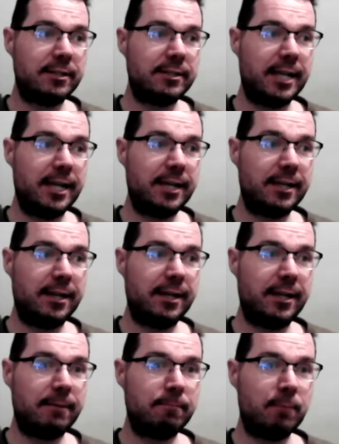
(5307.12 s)
take
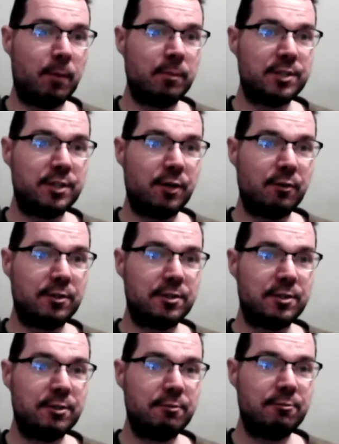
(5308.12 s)
a moment's
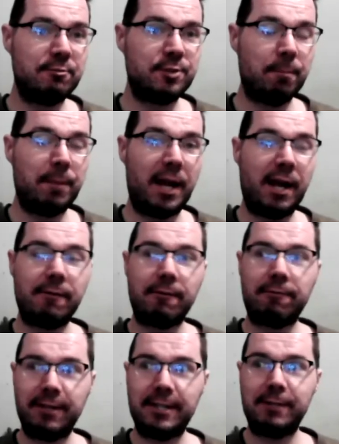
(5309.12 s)
notice to jump out
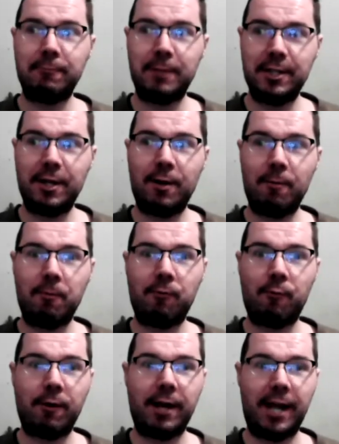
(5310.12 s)
of a freaking window
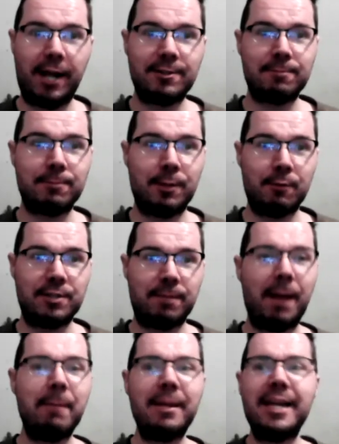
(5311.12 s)
before a house blows
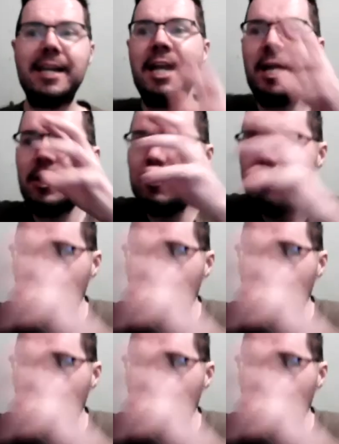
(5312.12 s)
up. I mean, you